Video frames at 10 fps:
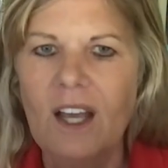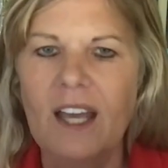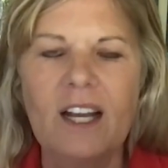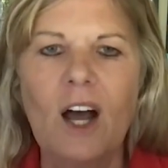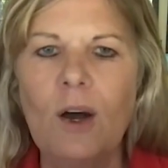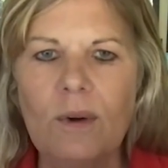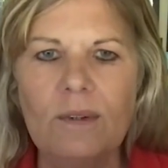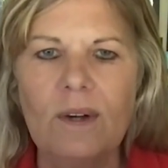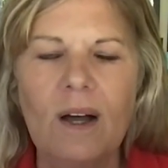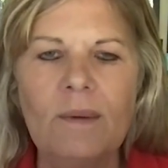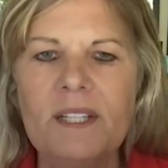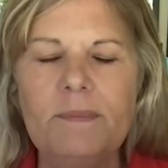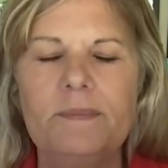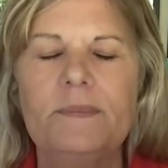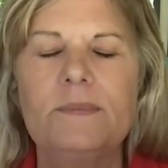And how many
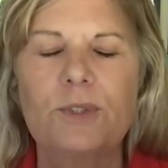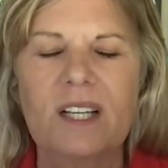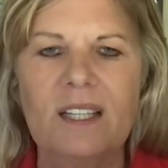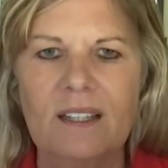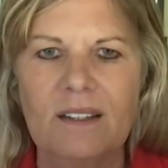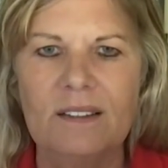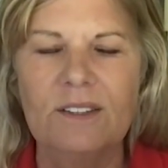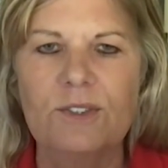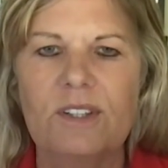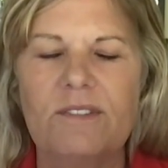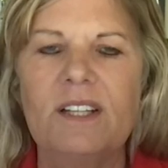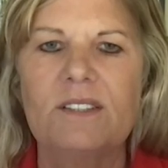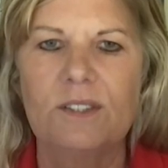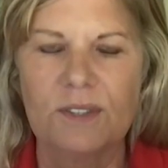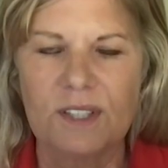trucking industry
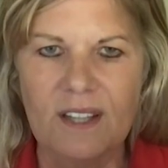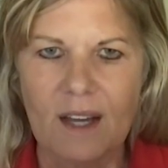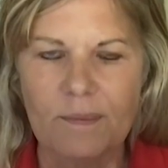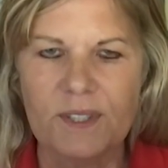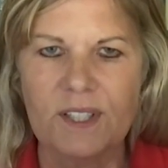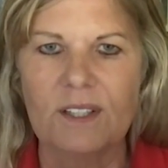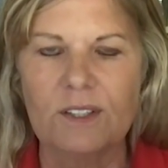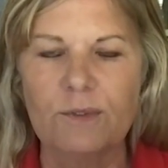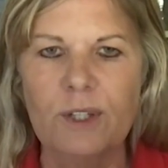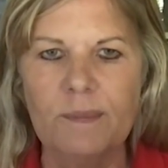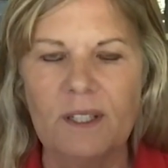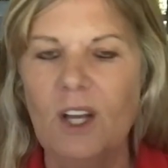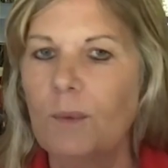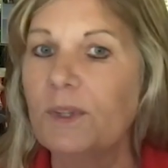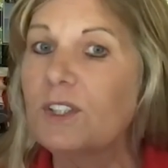events do you see that percentage of women?
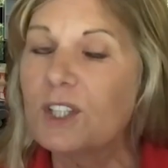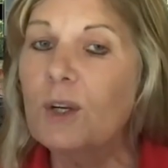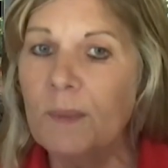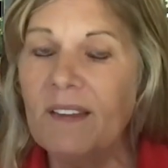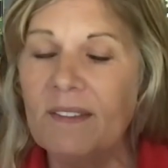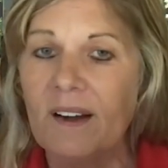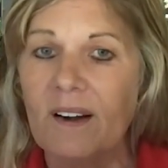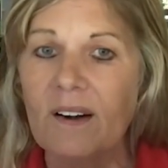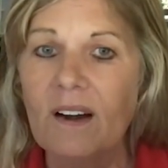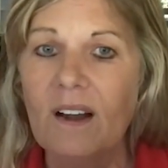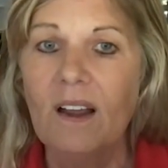But there's still men there.